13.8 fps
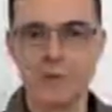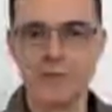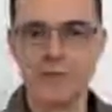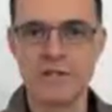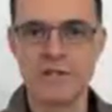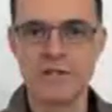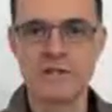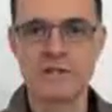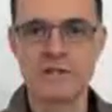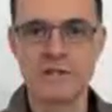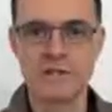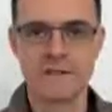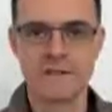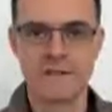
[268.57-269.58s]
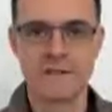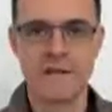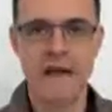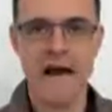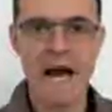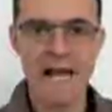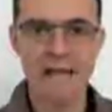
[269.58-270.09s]
which is
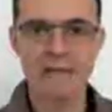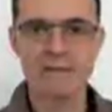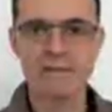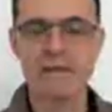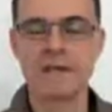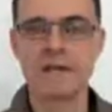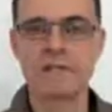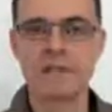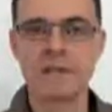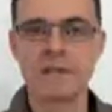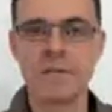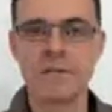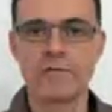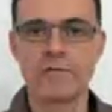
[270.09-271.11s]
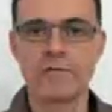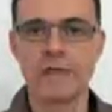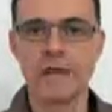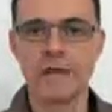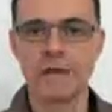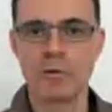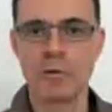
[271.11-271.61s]
the highest level of
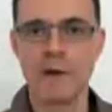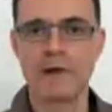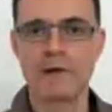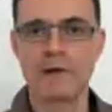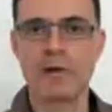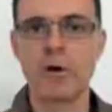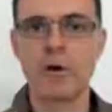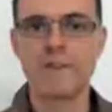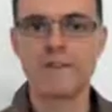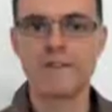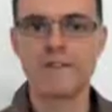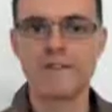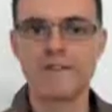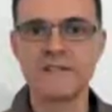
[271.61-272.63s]
acquiring competency,